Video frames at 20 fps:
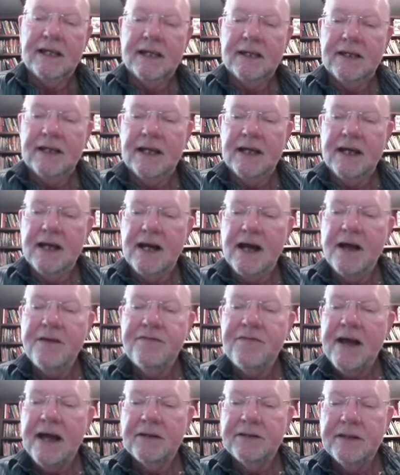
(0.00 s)
I
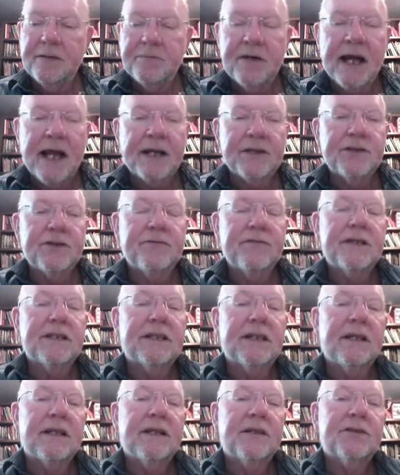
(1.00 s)
found in my action
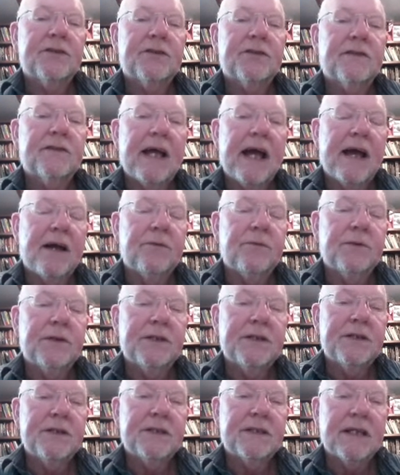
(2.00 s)
research that
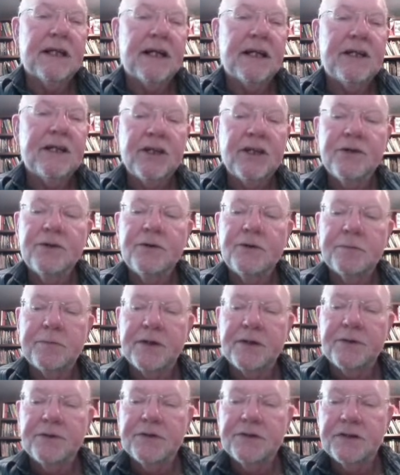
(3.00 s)
was a huge
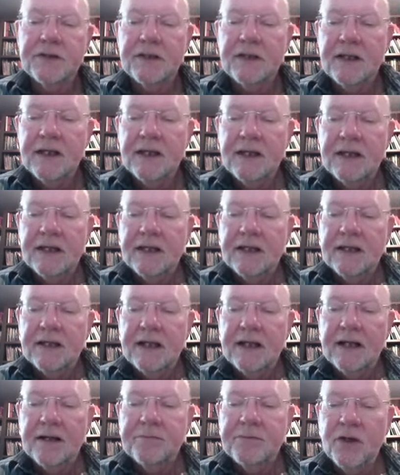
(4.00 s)
boost.
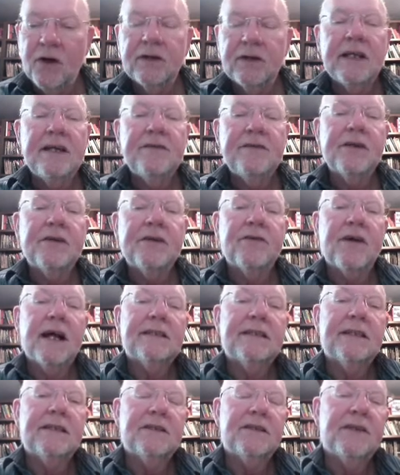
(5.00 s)
Not leaving
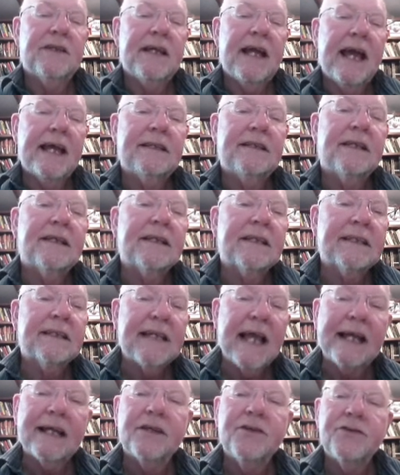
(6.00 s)
right until the end. And at
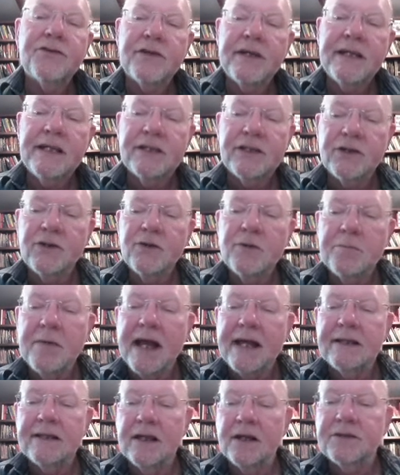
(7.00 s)
secondary, do
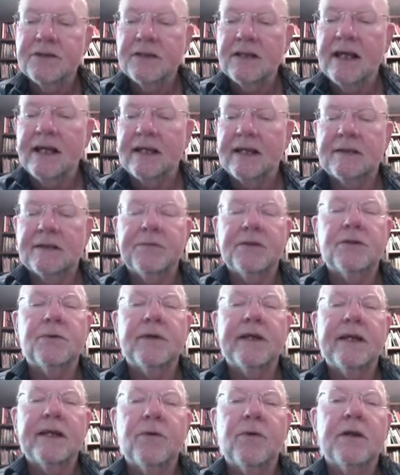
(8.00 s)
make those links
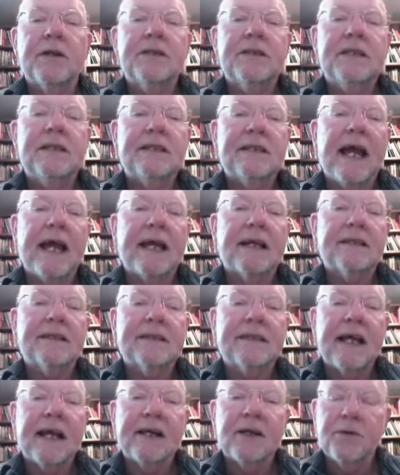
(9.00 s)
between quality
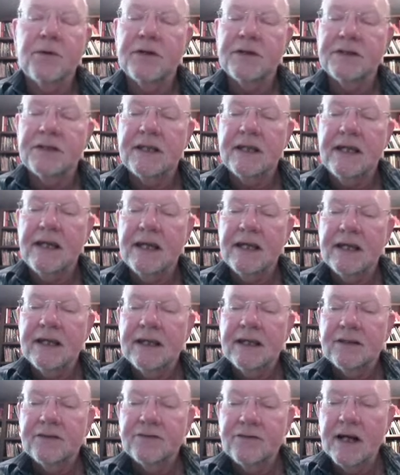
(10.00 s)
text and quality
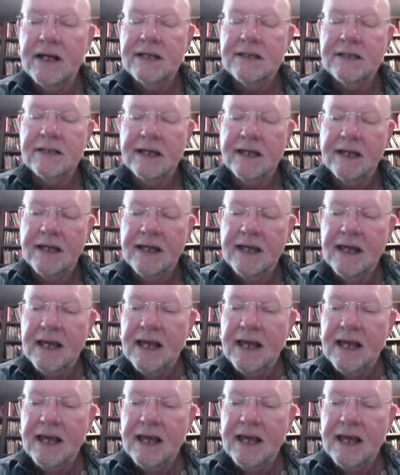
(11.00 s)
writing.